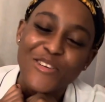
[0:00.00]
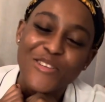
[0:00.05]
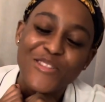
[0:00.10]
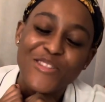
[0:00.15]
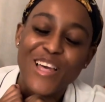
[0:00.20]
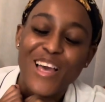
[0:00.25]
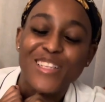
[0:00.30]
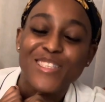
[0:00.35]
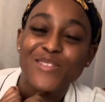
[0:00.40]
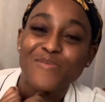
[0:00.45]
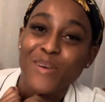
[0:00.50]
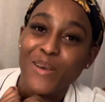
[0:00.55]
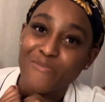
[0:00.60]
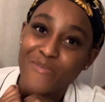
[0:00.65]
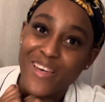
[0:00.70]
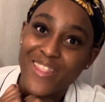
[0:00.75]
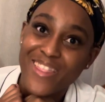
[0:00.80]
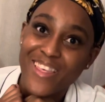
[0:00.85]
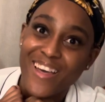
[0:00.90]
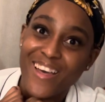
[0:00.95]
that's my
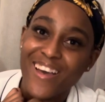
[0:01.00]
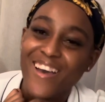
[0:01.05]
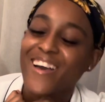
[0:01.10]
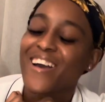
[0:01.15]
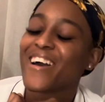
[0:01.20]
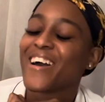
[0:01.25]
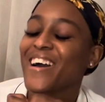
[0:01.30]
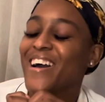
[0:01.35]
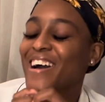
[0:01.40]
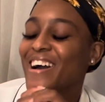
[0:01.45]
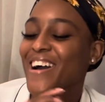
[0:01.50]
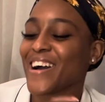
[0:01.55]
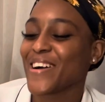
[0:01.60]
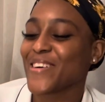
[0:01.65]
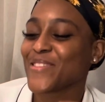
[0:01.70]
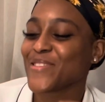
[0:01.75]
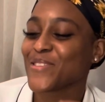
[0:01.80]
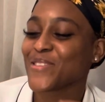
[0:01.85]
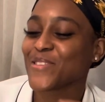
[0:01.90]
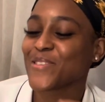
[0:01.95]
mother,
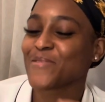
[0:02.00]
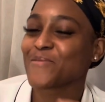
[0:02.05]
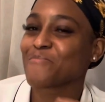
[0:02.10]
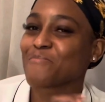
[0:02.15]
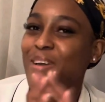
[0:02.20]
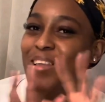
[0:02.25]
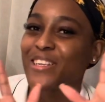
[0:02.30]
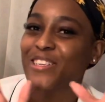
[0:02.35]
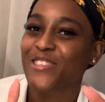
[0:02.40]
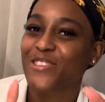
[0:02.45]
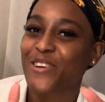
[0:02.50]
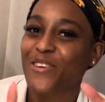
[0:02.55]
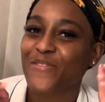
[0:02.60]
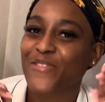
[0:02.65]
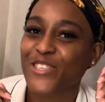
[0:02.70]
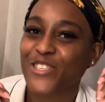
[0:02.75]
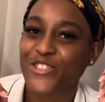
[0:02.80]
the manager of this